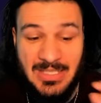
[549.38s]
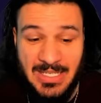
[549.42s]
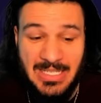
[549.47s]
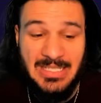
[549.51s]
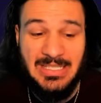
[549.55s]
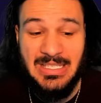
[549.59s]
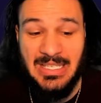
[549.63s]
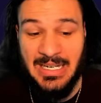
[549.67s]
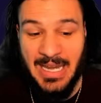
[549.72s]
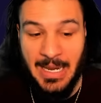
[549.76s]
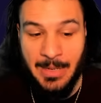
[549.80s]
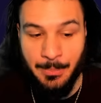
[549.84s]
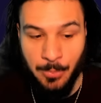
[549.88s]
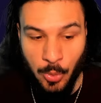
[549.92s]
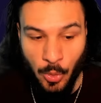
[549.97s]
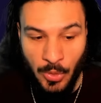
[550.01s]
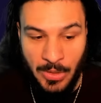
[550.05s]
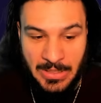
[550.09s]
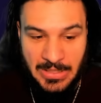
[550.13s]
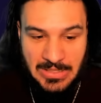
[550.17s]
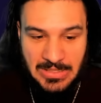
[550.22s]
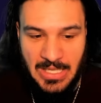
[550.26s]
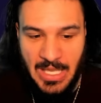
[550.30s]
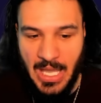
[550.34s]
69
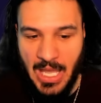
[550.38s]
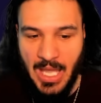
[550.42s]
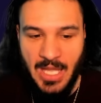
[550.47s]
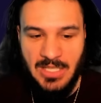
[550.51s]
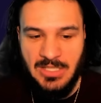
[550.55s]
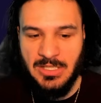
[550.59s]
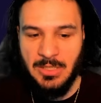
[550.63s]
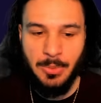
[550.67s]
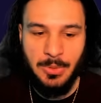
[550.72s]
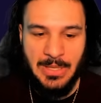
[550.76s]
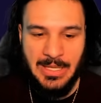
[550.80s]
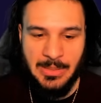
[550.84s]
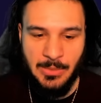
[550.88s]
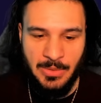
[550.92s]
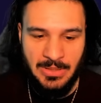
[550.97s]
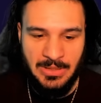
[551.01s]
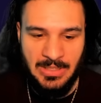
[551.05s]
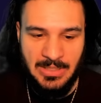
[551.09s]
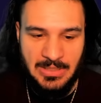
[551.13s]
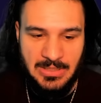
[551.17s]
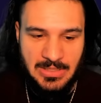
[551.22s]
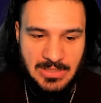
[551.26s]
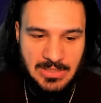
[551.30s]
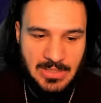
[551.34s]
points to play with
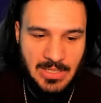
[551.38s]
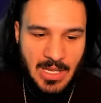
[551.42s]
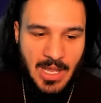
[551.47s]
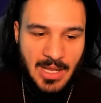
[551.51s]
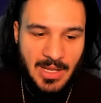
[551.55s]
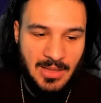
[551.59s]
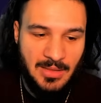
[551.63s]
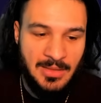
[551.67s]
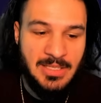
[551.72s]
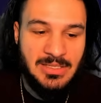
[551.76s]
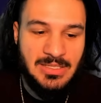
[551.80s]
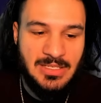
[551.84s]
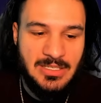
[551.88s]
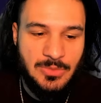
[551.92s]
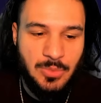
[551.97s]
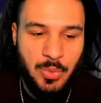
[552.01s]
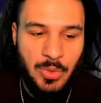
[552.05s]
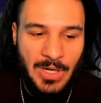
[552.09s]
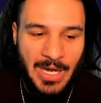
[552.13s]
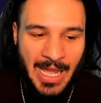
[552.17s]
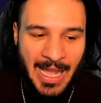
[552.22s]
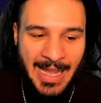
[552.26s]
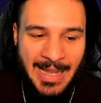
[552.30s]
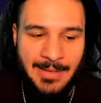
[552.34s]
this. This is
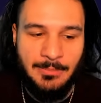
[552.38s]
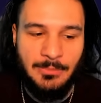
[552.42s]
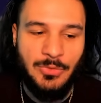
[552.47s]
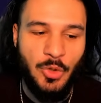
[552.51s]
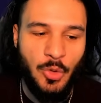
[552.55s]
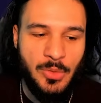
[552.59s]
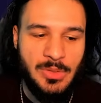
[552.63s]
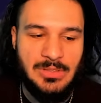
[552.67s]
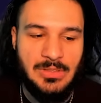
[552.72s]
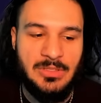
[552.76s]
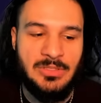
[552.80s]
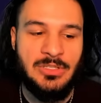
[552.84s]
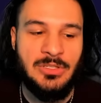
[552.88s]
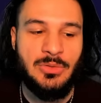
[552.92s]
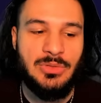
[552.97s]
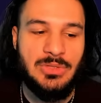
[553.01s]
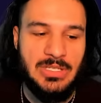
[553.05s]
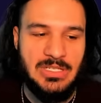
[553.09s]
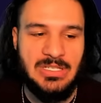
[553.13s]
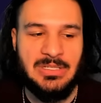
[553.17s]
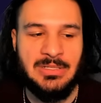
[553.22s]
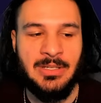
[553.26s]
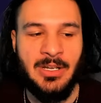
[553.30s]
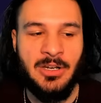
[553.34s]
what I'm going to do
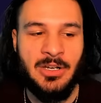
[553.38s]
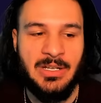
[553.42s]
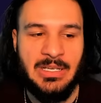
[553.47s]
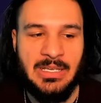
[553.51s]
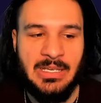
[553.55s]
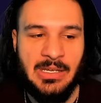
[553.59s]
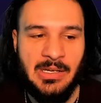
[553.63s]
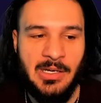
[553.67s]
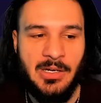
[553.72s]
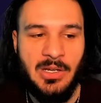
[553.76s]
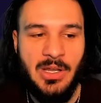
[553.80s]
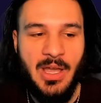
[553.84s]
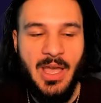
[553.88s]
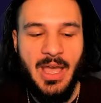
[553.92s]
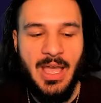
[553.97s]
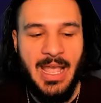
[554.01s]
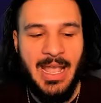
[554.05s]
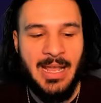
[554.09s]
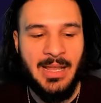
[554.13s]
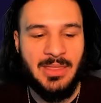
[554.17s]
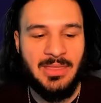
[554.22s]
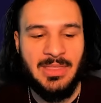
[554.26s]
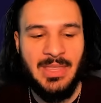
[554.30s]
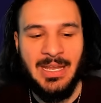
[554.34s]
to start here.
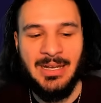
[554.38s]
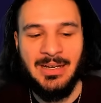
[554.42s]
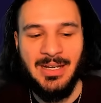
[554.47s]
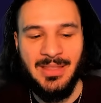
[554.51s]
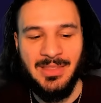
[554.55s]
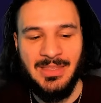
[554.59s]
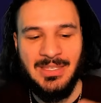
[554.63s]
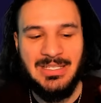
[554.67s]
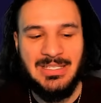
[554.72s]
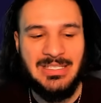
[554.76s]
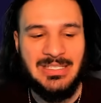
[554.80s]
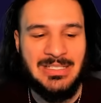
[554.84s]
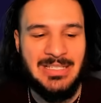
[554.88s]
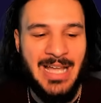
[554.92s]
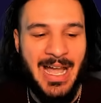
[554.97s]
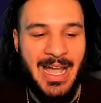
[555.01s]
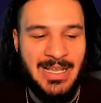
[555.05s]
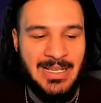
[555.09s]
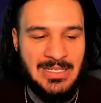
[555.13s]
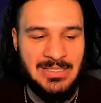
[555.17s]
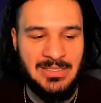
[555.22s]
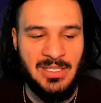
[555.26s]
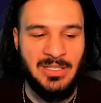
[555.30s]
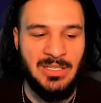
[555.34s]
And then the
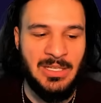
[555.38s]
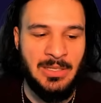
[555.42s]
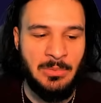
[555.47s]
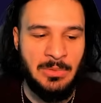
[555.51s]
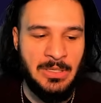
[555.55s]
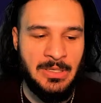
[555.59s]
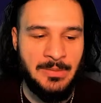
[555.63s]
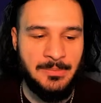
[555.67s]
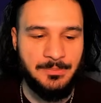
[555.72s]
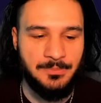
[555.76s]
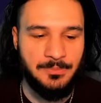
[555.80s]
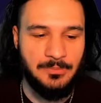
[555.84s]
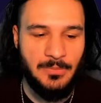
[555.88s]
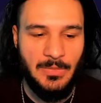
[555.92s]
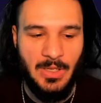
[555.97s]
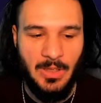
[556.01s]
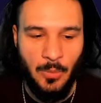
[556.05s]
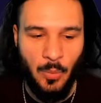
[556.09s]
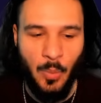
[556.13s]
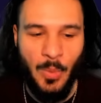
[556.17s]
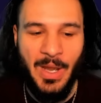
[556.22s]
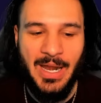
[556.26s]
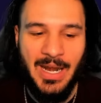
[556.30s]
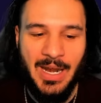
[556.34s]
sky is the limit.
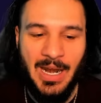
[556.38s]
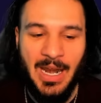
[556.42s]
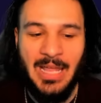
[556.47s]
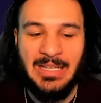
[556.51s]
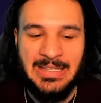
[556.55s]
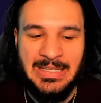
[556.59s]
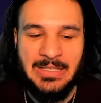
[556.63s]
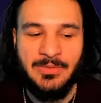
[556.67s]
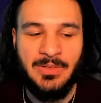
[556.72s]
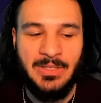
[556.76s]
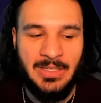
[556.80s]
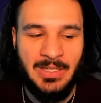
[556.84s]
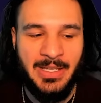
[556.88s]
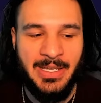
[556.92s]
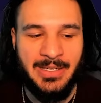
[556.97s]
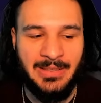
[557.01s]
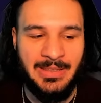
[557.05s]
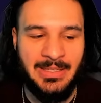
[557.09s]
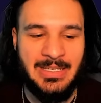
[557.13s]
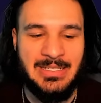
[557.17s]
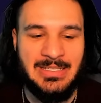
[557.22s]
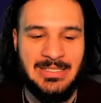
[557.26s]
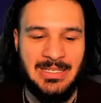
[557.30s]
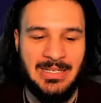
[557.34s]
Why did I leave it
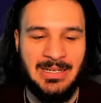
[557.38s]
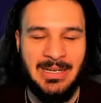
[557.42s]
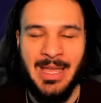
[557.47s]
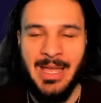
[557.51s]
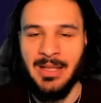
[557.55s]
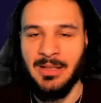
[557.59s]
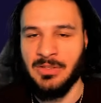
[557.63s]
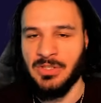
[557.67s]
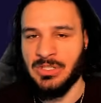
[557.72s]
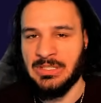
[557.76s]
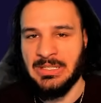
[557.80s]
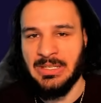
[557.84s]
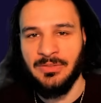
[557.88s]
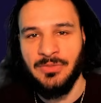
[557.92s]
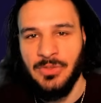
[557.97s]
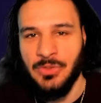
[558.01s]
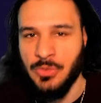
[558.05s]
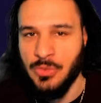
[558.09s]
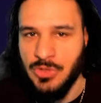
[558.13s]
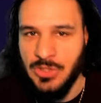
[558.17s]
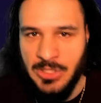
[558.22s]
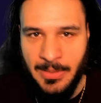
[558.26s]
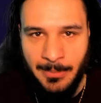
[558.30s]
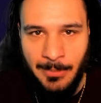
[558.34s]
like this and not give
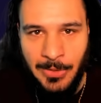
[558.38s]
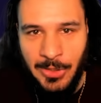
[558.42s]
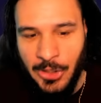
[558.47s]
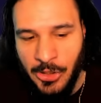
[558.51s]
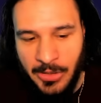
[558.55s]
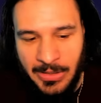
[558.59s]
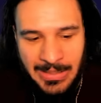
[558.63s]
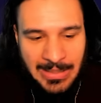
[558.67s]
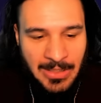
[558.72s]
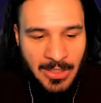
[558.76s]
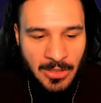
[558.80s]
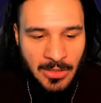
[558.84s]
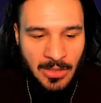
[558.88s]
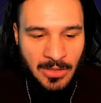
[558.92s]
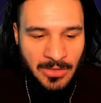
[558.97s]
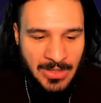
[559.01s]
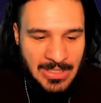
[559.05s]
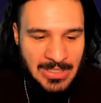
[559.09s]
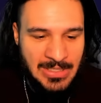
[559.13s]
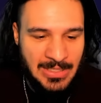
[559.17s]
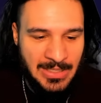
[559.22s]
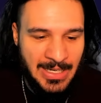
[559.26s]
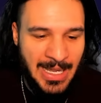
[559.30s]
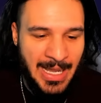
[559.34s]
you some cookie cutter
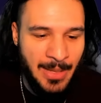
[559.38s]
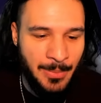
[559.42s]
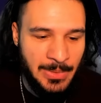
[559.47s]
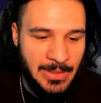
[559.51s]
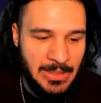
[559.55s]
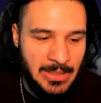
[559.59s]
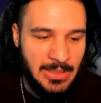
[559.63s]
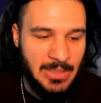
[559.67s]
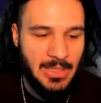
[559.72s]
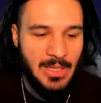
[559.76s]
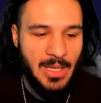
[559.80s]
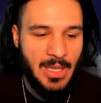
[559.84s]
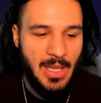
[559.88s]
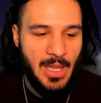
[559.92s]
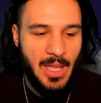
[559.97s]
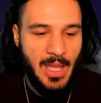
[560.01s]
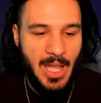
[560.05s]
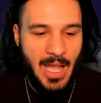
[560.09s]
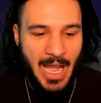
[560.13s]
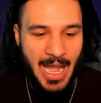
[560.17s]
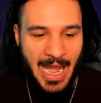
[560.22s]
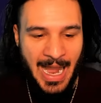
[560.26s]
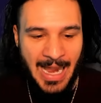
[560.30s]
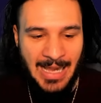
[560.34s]
thing to copy?
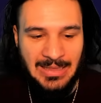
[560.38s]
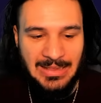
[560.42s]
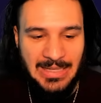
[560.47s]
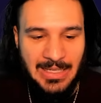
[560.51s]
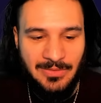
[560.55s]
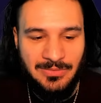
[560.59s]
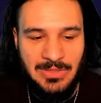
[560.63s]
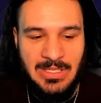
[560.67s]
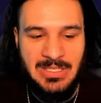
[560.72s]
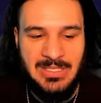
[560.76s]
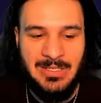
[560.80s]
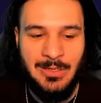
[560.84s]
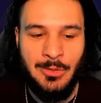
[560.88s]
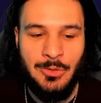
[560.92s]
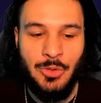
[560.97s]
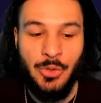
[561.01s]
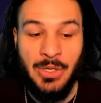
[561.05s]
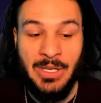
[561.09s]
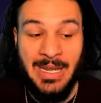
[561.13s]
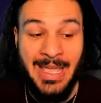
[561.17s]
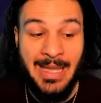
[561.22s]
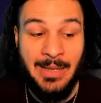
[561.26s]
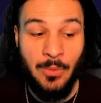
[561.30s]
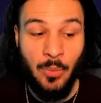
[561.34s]
I left it so you
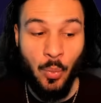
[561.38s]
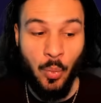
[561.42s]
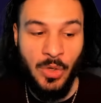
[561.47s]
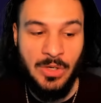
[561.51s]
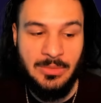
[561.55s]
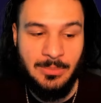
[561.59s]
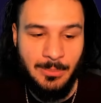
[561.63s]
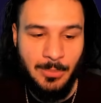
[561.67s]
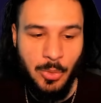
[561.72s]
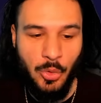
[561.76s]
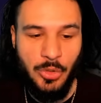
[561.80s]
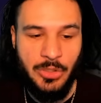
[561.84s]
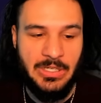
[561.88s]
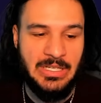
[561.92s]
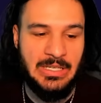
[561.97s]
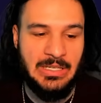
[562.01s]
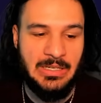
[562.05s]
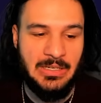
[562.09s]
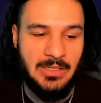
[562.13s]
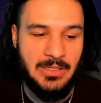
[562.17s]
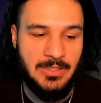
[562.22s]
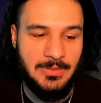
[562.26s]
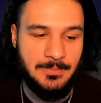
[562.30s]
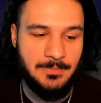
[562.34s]
can add 1 board
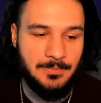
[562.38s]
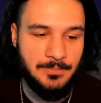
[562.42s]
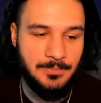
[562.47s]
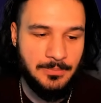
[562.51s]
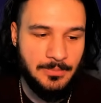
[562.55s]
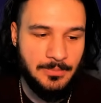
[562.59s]
here